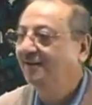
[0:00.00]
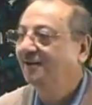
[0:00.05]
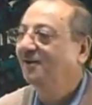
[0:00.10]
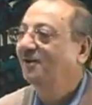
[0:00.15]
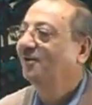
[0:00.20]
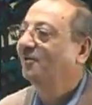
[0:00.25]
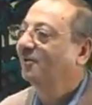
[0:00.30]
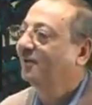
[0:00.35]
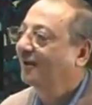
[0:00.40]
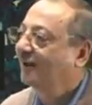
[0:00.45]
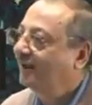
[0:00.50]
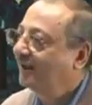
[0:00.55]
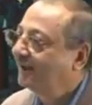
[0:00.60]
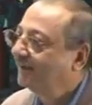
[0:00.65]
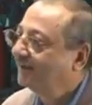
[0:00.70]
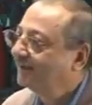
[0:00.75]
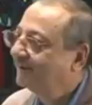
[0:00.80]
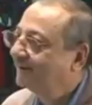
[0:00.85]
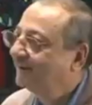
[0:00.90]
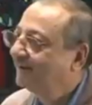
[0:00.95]

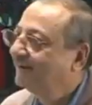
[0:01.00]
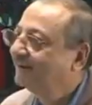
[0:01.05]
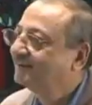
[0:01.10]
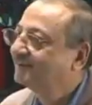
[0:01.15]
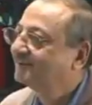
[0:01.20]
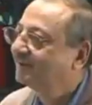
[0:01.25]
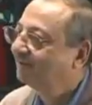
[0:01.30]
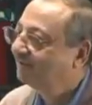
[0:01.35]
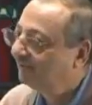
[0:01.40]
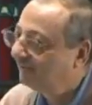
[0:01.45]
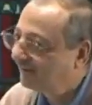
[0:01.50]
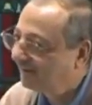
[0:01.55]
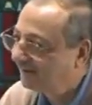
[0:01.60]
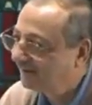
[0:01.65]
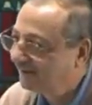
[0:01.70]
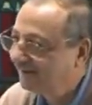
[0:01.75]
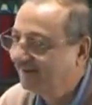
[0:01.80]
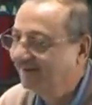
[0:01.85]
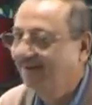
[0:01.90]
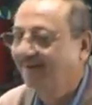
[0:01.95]
ulaika is the
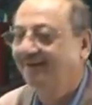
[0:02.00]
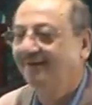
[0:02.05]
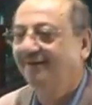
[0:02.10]
fa'il.